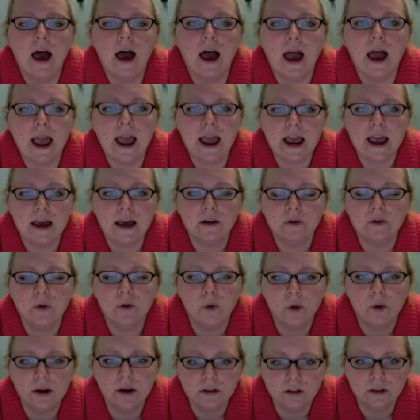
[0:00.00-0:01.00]
And
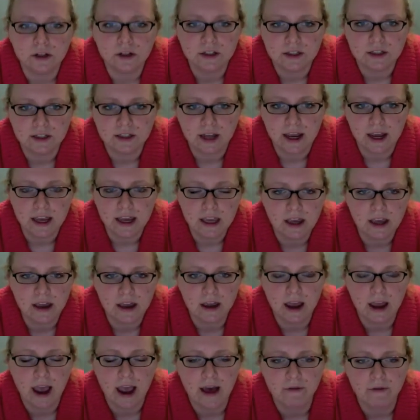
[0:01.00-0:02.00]
what it looks like
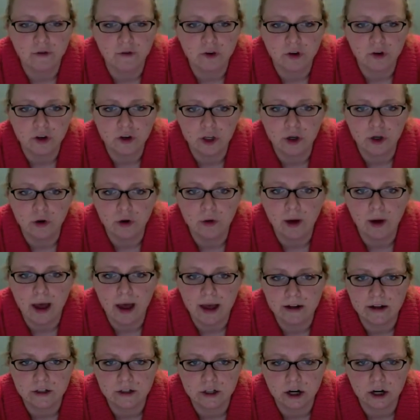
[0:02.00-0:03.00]
after you
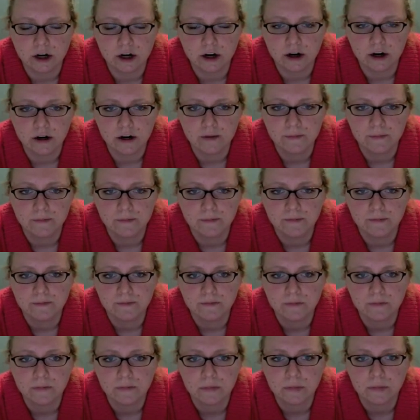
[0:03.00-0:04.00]
enter,
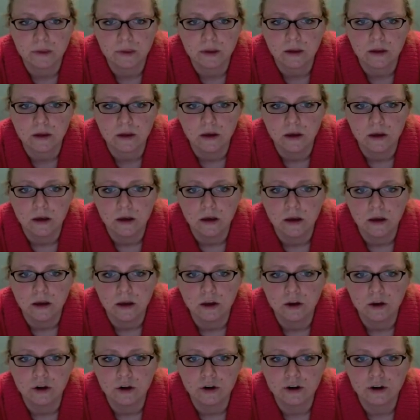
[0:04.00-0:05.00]

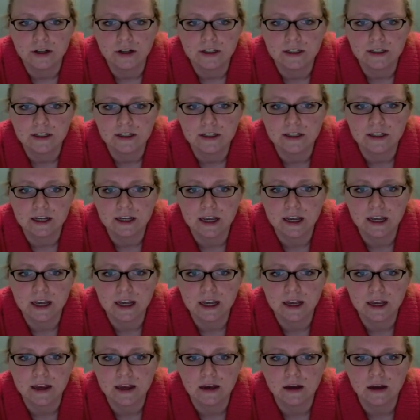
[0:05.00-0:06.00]
you're gonna
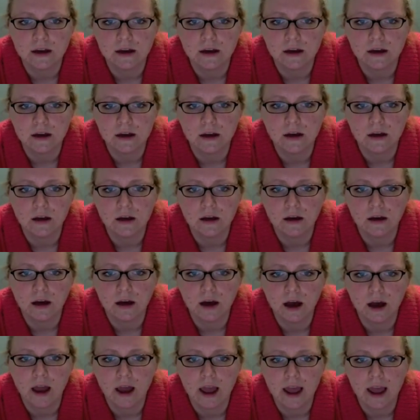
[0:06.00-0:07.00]
see
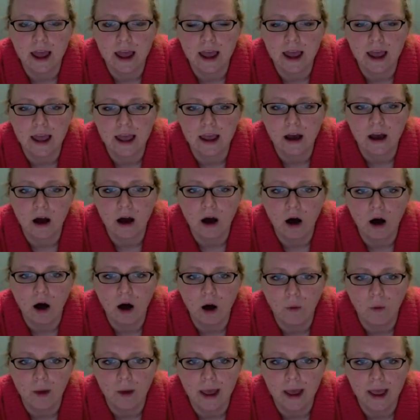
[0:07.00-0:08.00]
a
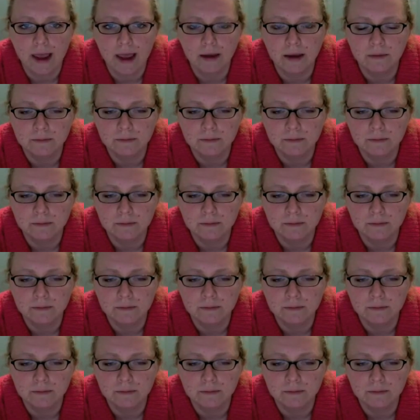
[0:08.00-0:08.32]
hallway,